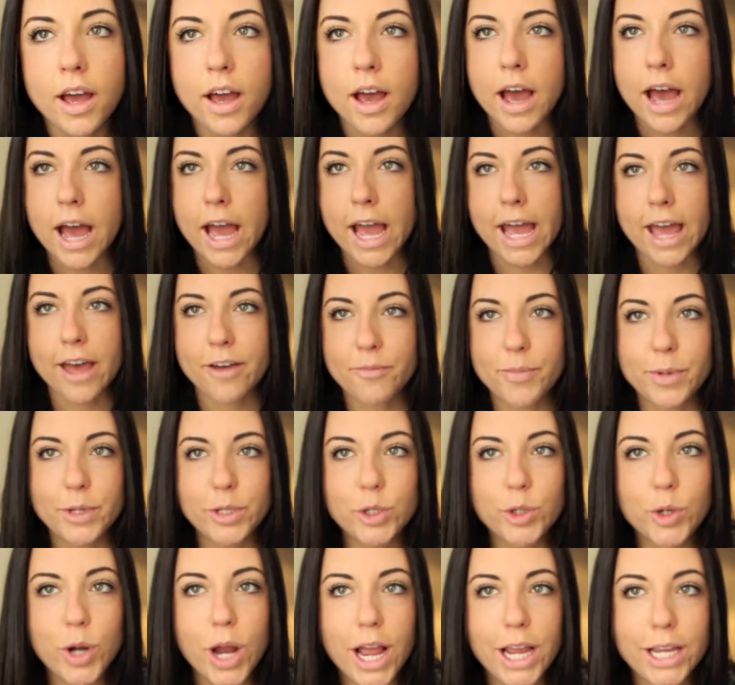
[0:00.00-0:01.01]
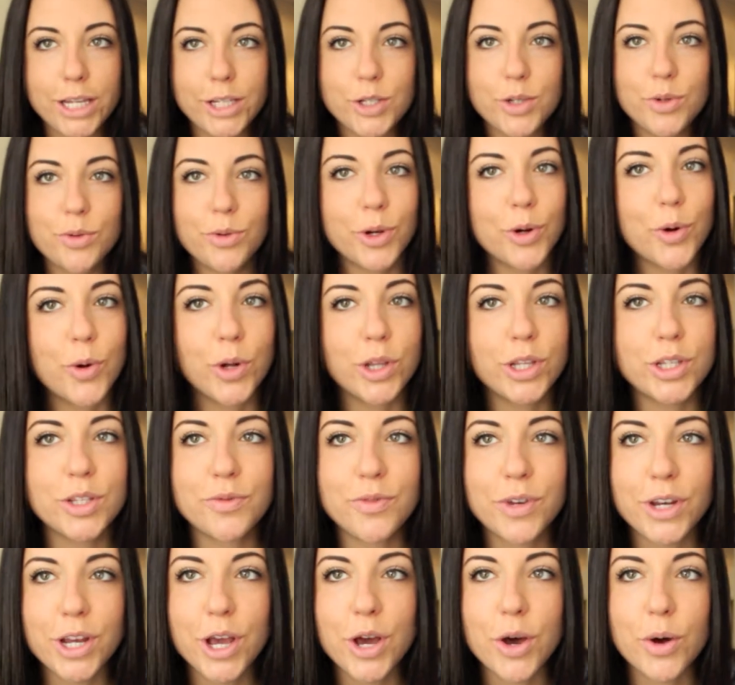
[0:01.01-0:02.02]
I have been trying to record this
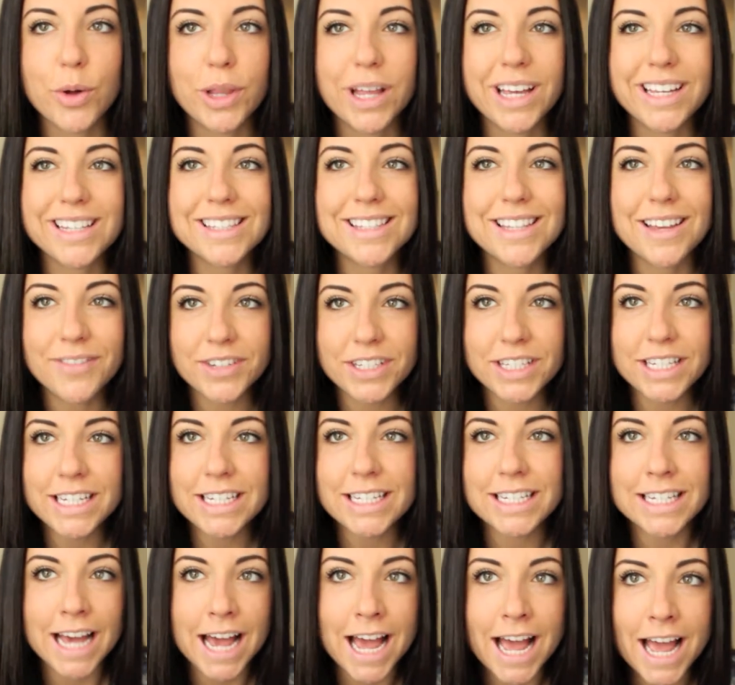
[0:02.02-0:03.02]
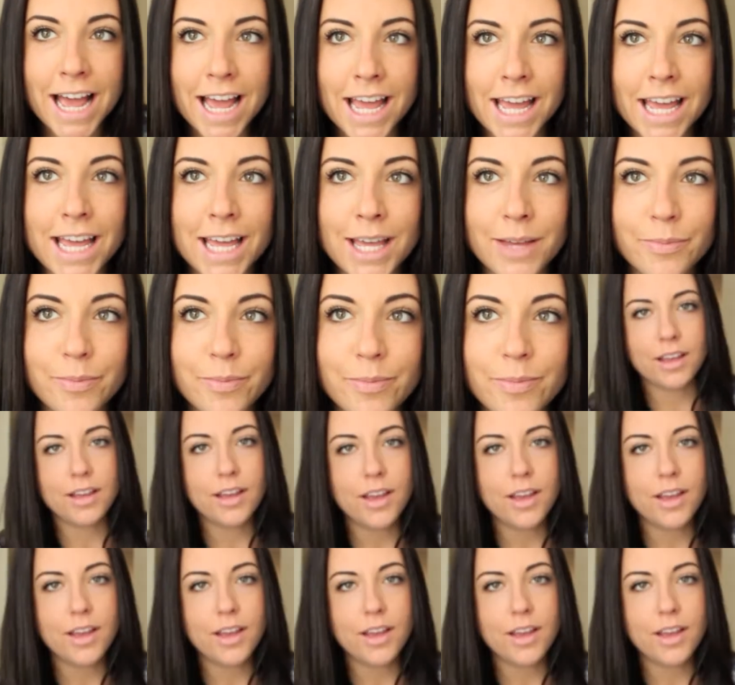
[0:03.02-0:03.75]
video like 17 times.